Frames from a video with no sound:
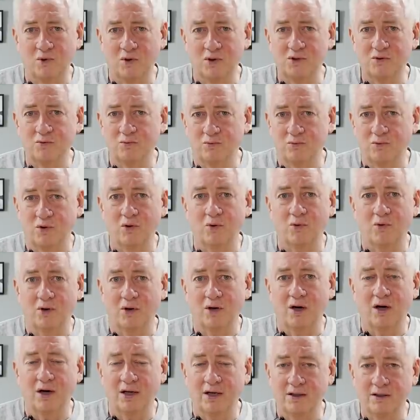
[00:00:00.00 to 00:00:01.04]
what's going
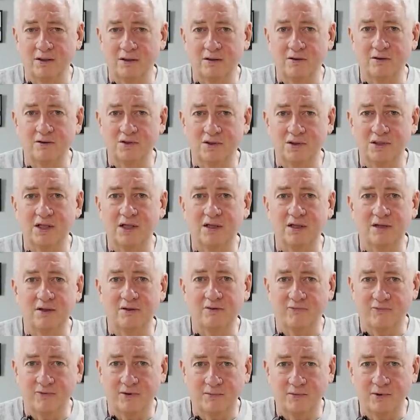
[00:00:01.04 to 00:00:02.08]
on and you can see
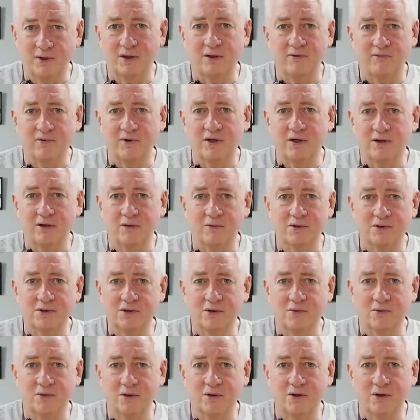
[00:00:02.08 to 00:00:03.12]
from the HUD video what's
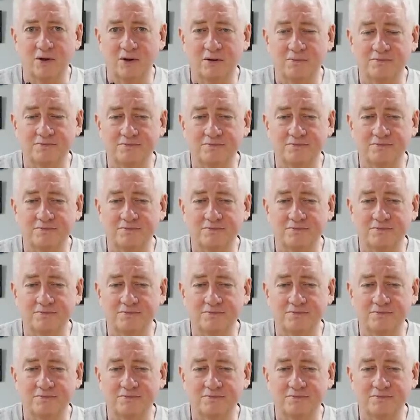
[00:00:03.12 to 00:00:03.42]
going on.